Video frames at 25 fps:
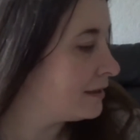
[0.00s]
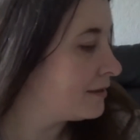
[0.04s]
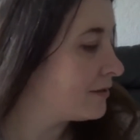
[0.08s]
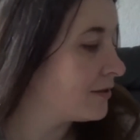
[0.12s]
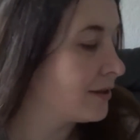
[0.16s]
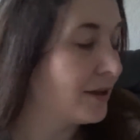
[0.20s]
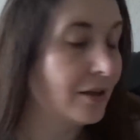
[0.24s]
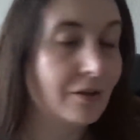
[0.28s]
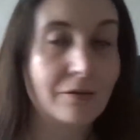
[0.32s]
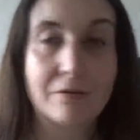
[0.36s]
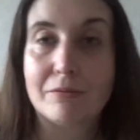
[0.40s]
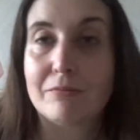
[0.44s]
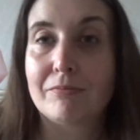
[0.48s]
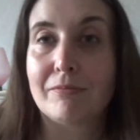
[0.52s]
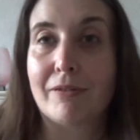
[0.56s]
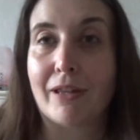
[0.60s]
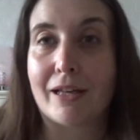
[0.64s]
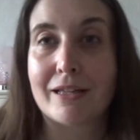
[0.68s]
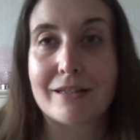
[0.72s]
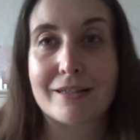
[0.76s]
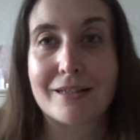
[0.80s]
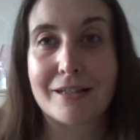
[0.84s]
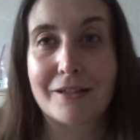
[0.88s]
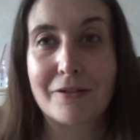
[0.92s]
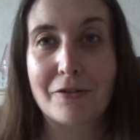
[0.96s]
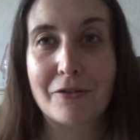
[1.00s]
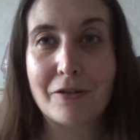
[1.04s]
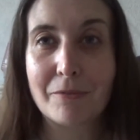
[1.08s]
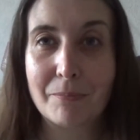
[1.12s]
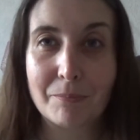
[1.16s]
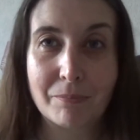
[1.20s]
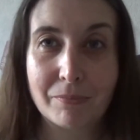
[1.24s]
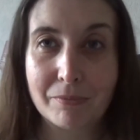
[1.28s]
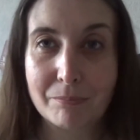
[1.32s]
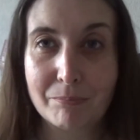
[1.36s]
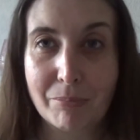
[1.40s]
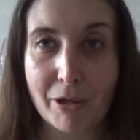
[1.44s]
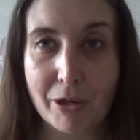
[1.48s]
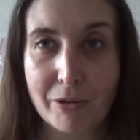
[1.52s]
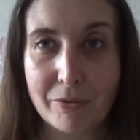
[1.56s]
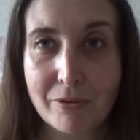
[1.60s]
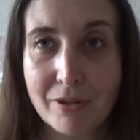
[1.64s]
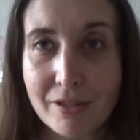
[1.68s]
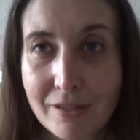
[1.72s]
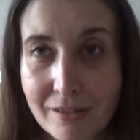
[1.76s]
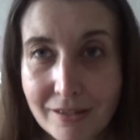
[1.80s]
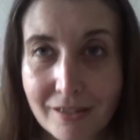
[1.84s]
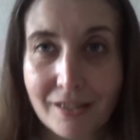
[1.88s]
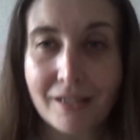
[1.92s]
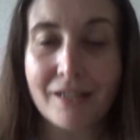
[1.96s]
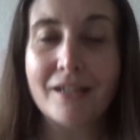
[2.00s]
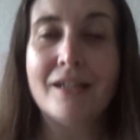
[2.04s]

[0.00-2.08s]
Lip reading: so that's another bonus.